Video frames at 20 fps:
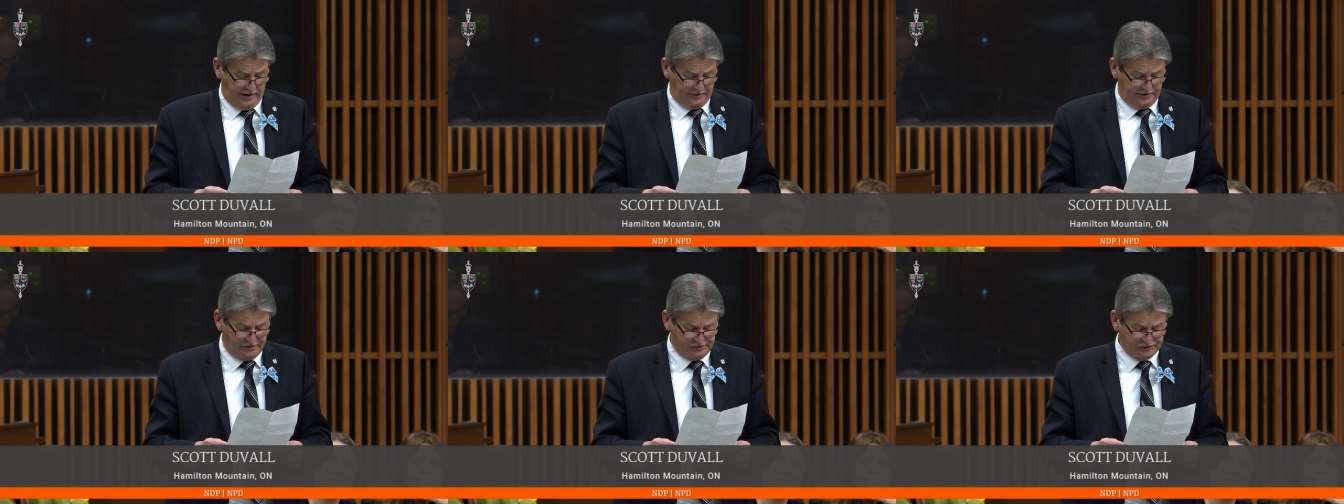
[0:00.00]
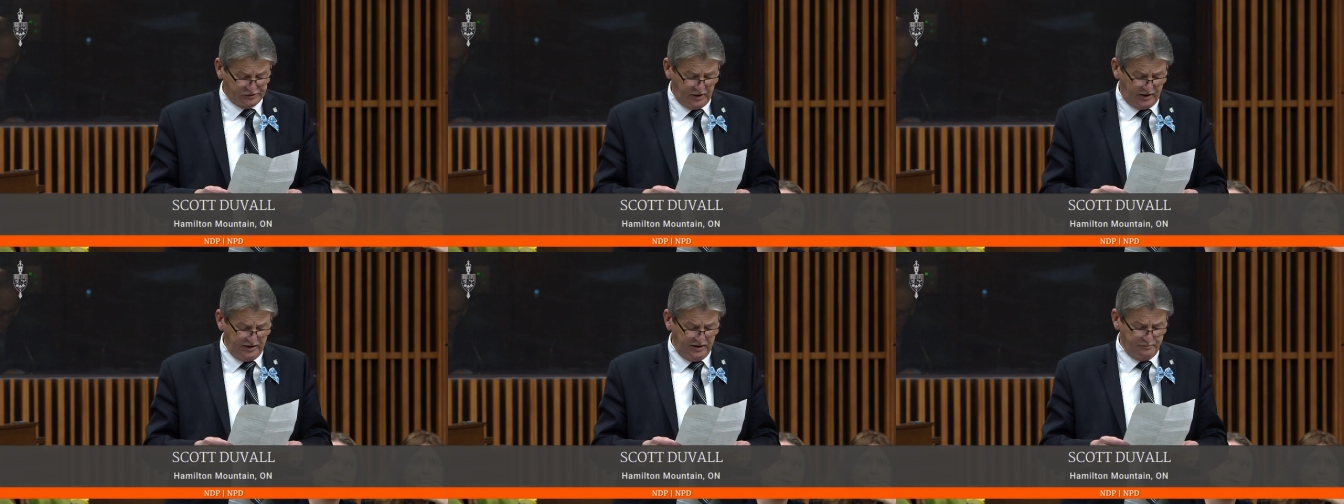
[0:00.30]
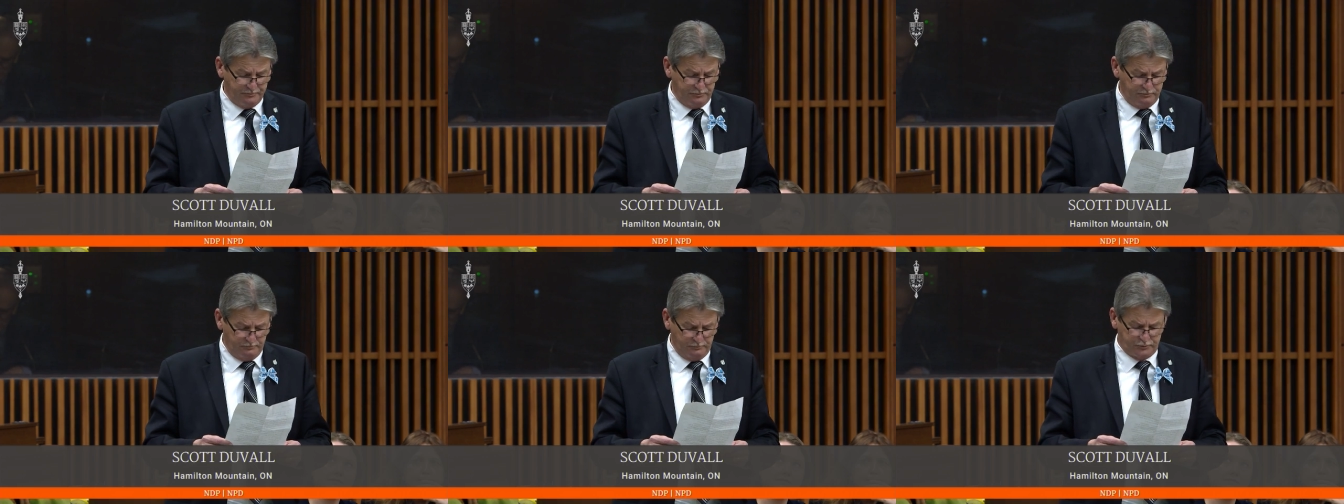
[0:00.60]
The
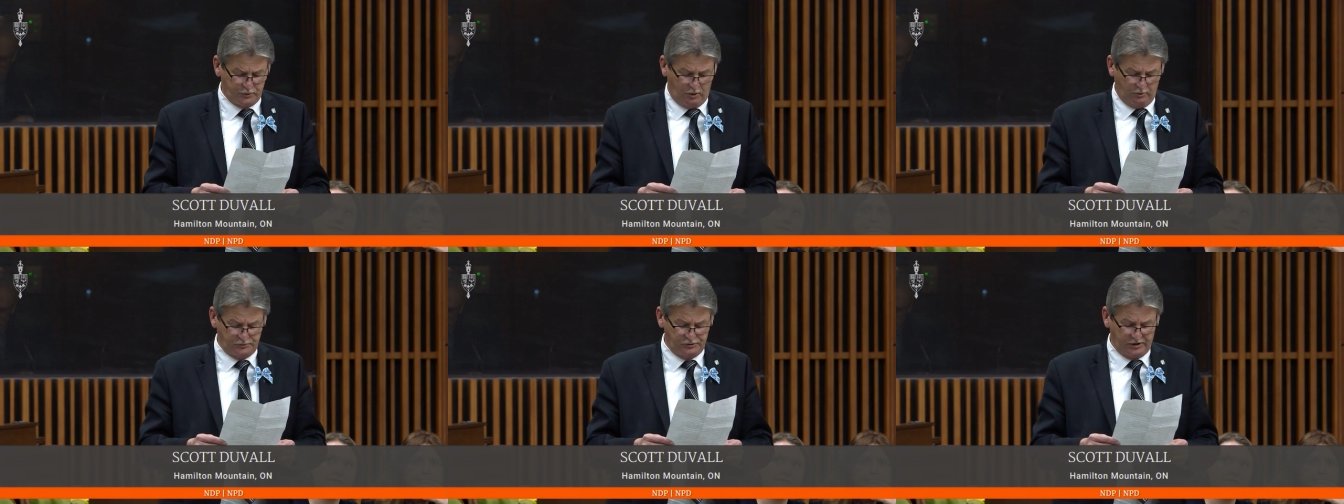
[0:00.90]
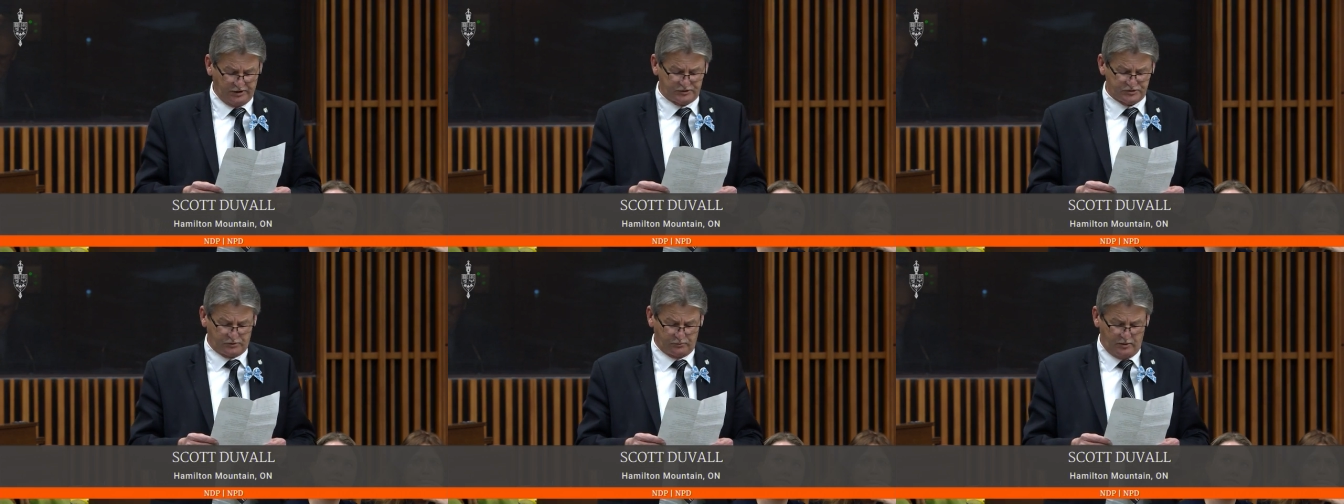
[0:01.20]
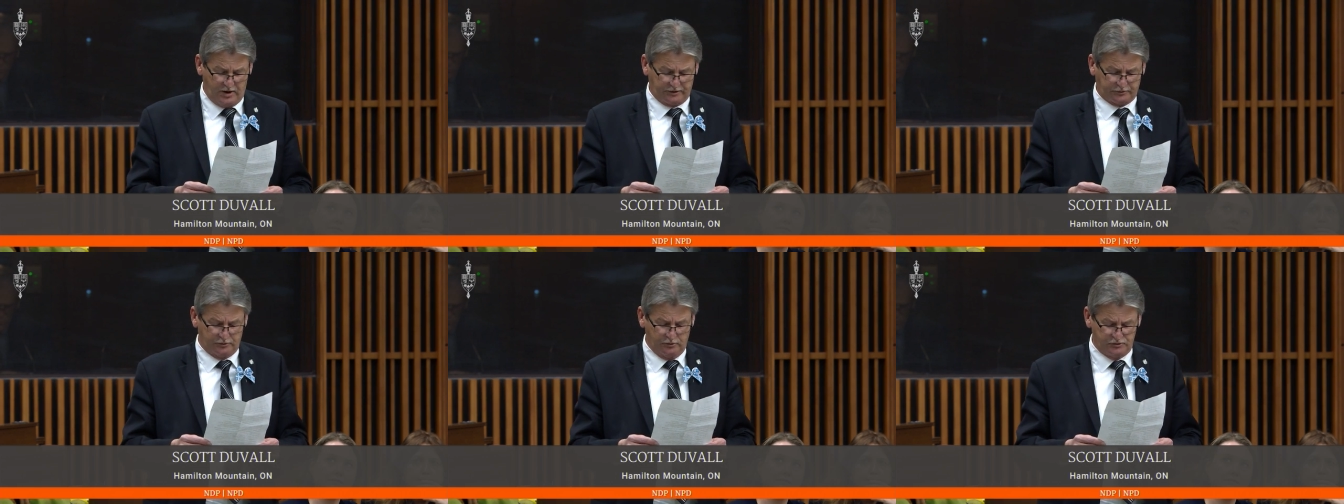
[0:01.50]
study project's
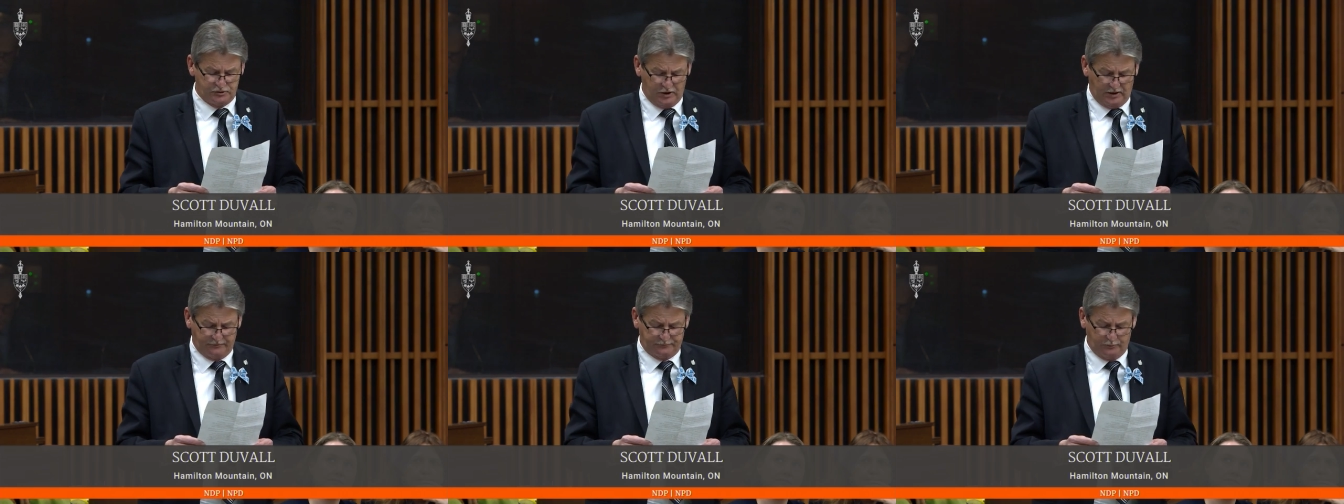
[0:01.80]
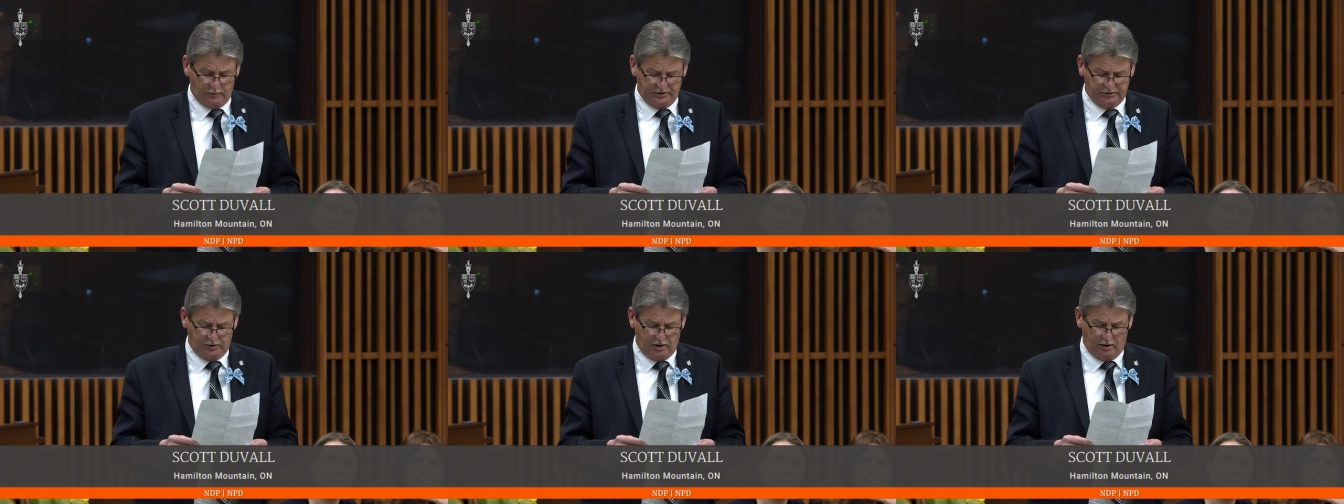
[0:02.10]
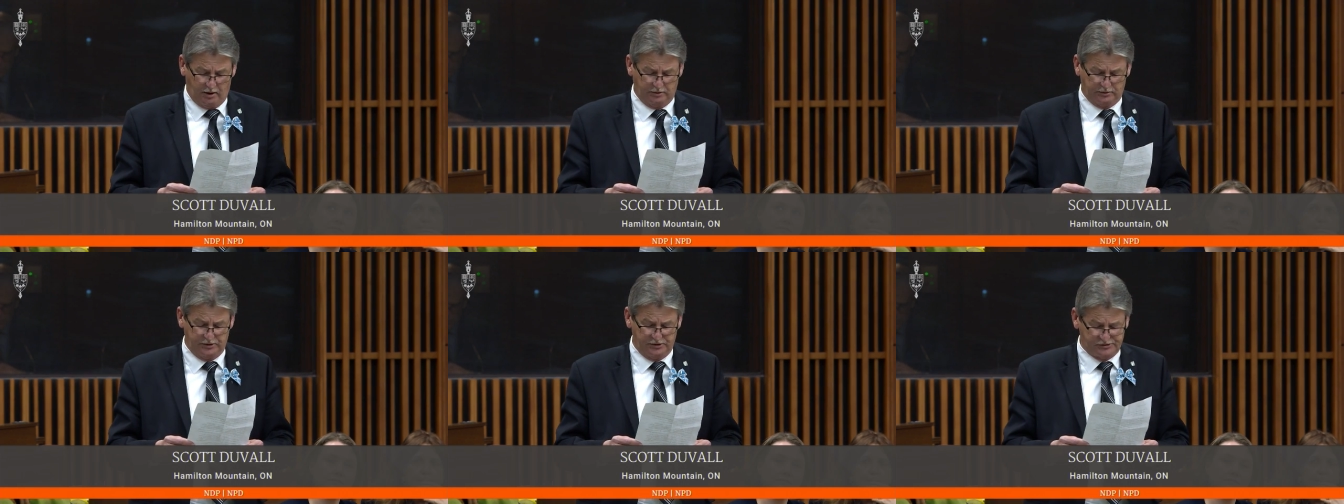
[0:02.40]
director, Jeff
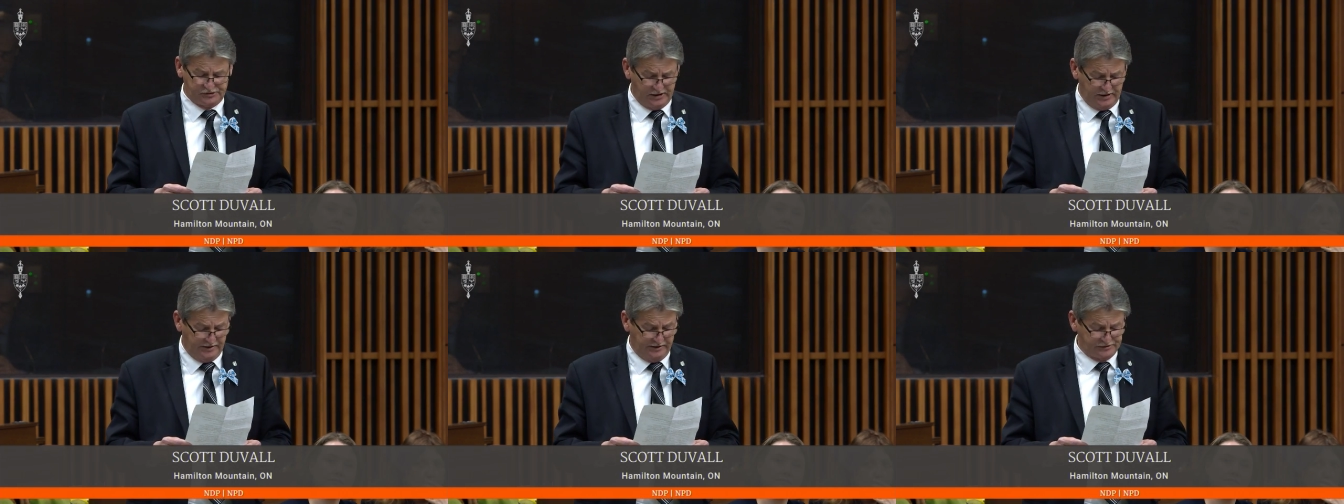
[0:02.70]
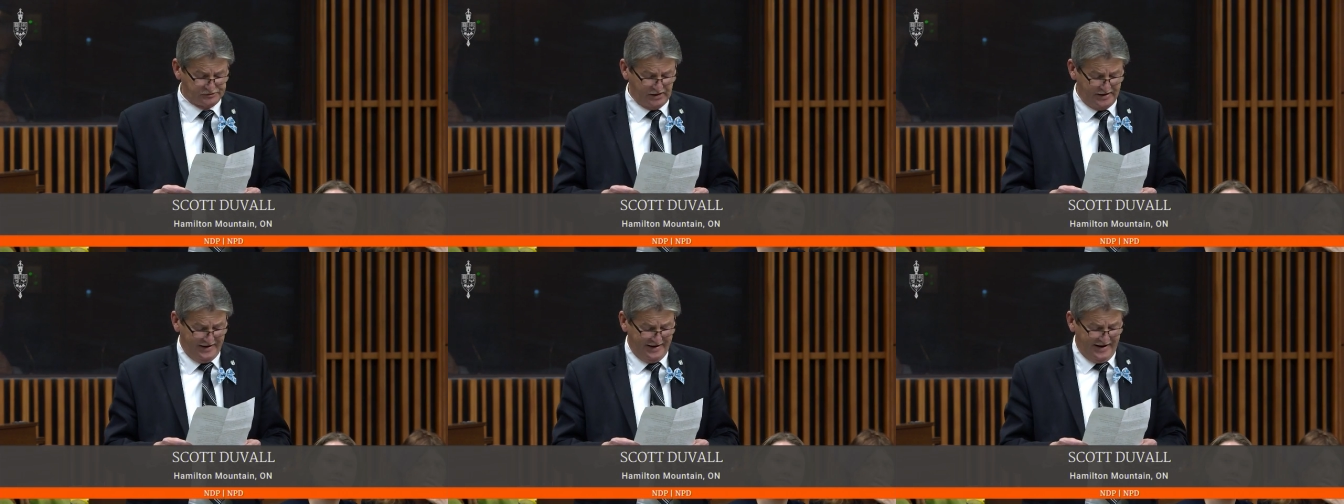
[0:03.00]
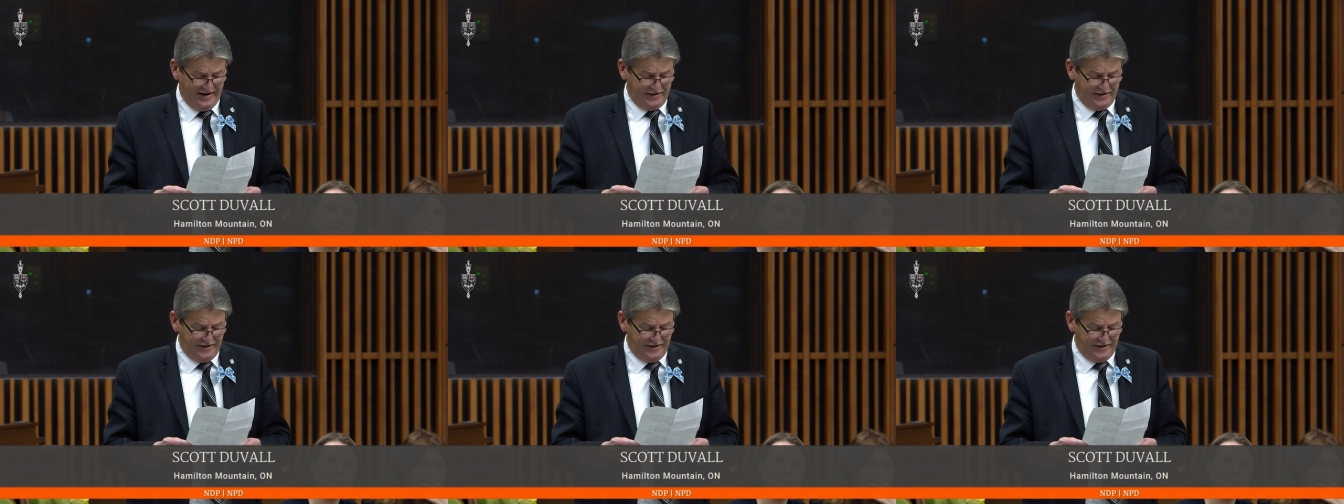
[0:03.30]
Wingard, says